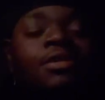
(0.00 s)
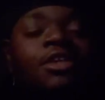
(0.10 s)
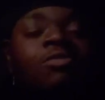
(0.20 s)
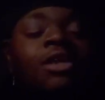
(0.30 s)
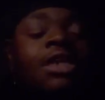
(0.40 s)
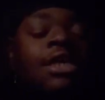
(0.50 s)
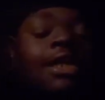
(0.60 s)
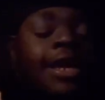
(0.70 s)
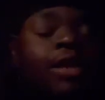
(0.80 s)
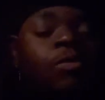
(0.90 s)
Cause when he did
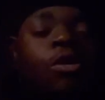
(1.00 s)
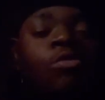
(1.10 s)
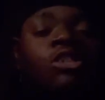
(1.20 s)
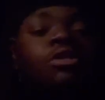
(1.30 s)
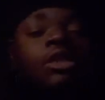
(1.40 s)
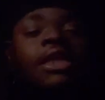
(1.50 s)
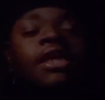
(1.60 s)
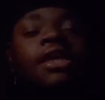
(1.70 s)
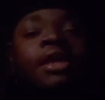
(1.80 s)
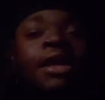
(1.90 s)
that, the road was so
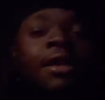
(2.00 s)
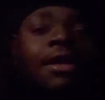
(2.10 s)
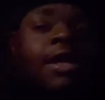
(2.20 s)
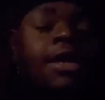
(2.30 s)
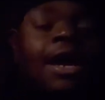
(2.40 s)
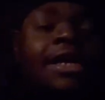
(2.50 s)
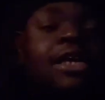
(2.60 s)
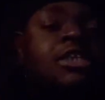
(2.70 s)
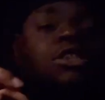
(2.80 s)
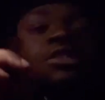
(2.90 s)
thin that I
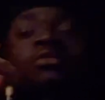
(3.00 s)
guess